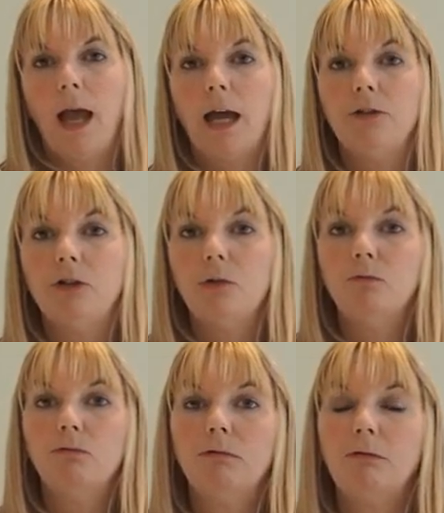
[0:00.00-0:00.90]
And don't
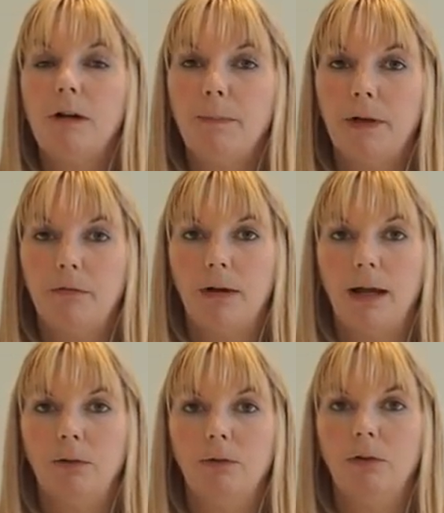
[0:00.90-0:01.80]
wrap it
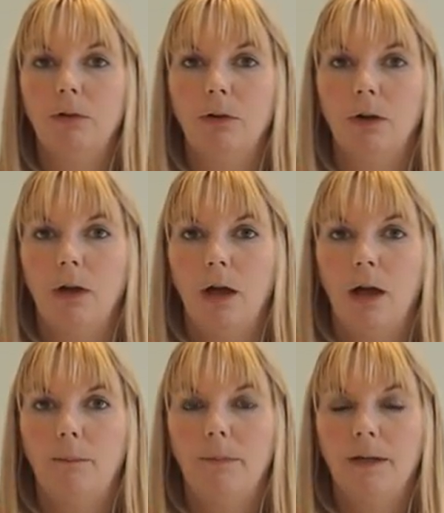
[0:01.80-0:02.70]
round
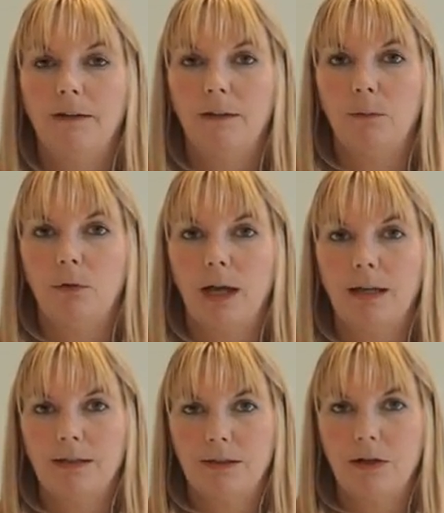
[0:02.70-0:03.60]
because it will
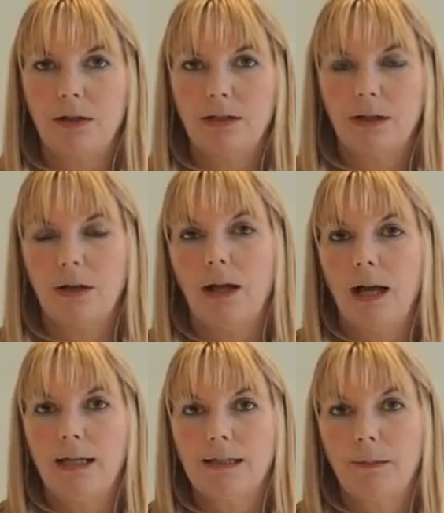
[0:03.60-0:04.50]
get tighter
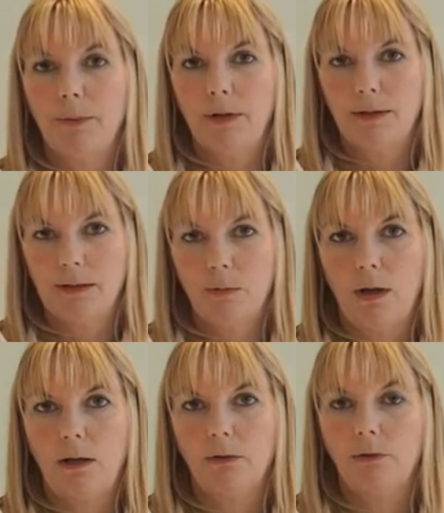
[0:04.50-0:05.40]
as the burn
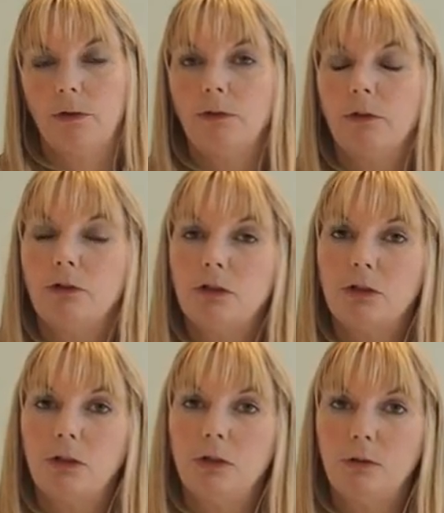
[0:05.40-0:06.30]
swells. So just
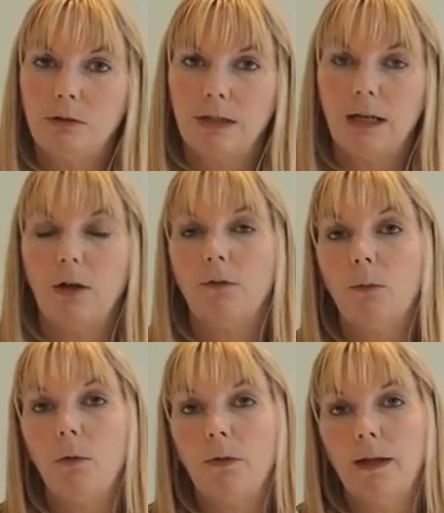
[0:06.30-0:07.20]
loosely over.
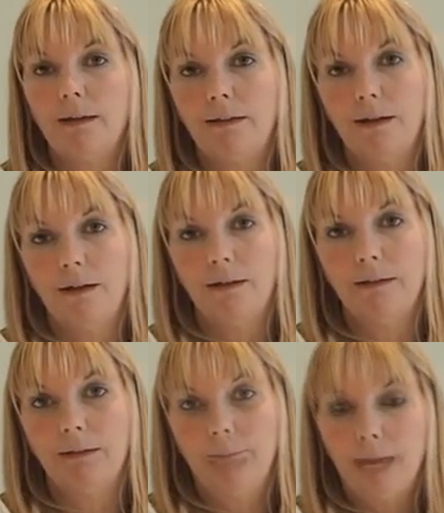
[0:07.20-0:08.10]
And what that
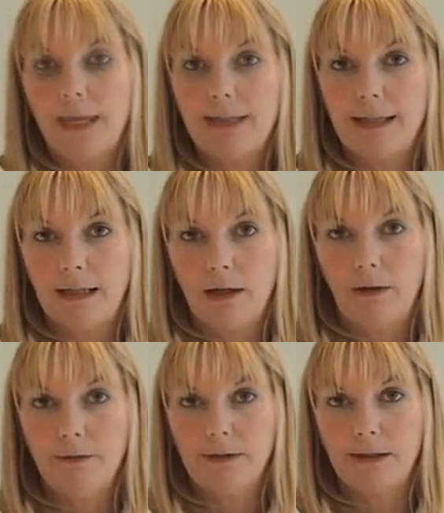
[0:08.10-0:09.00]
does is it
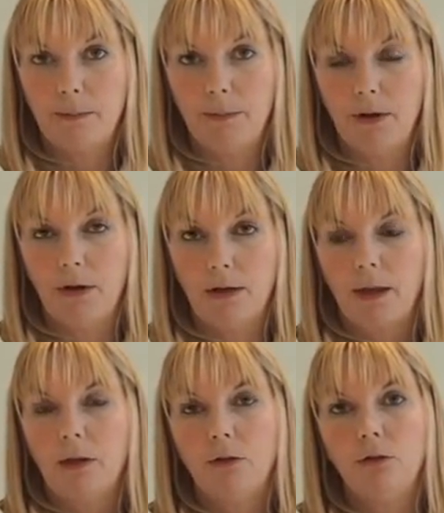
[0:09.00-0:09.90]
covers the burn
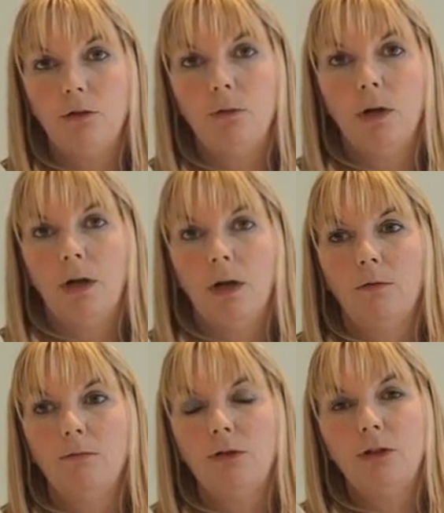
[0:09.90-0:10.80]
to
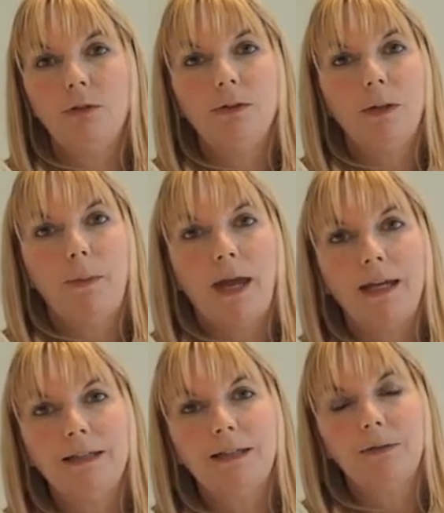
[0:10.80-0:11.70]
reduce the
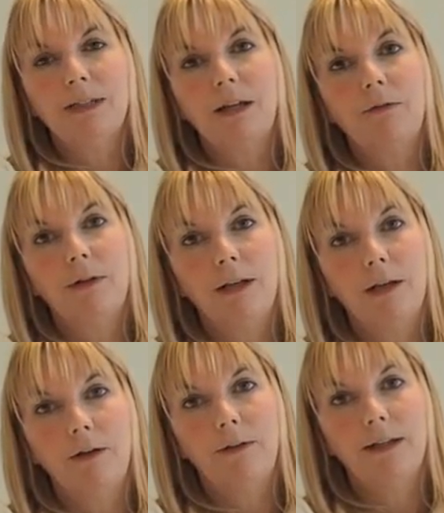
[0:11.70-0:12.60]
pain, so it's covering the
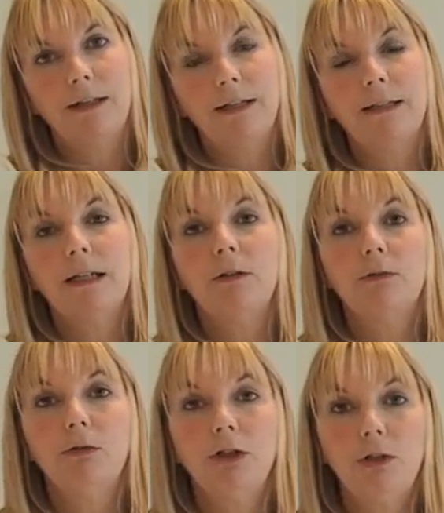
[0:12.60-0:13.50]
nerve endings, and it
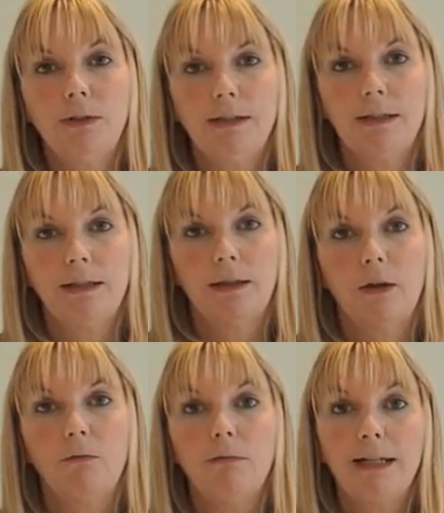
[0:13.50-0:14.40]
reduces
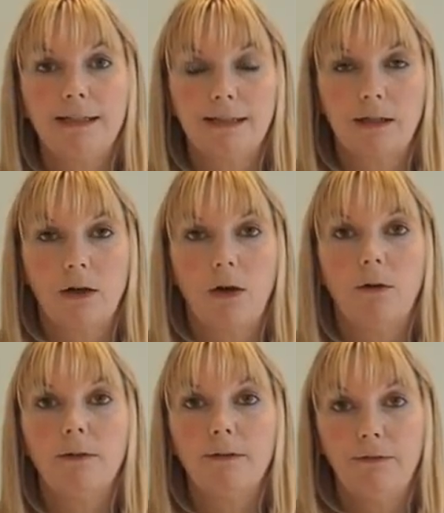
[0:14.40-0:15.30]
the risk
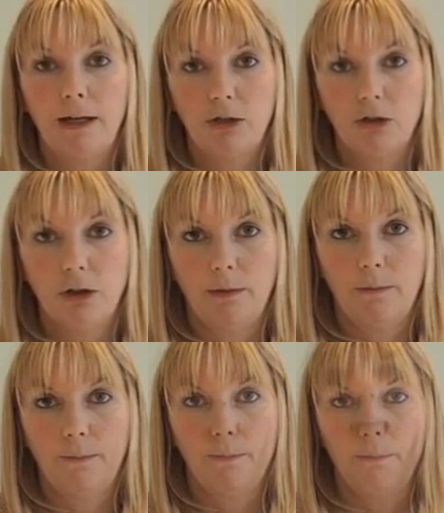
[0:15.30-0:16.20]
of infection.
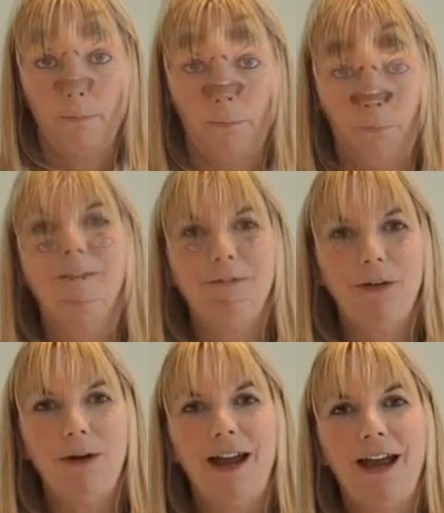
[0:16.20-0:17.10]
If
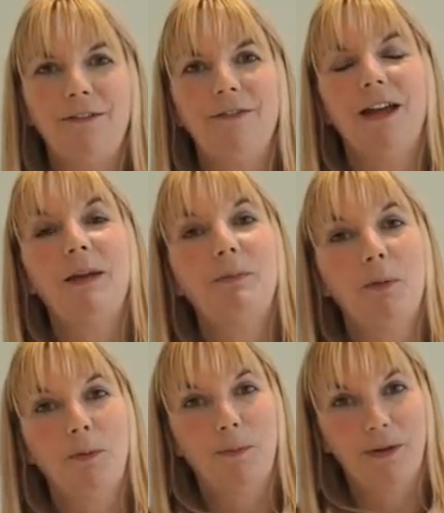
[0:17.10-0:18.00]
you have a
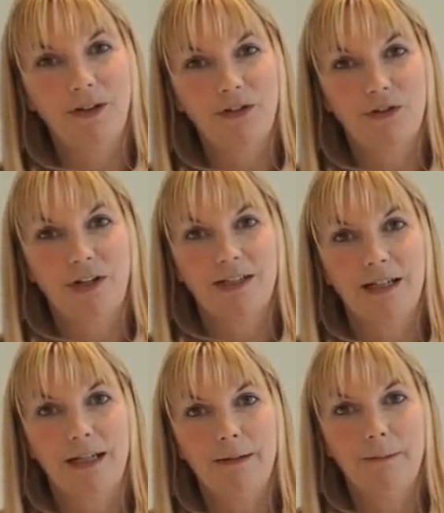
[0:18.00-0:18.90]
proper burn
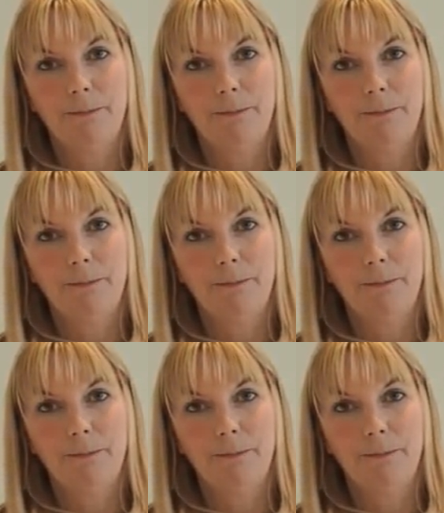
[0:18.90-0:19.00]
dressing,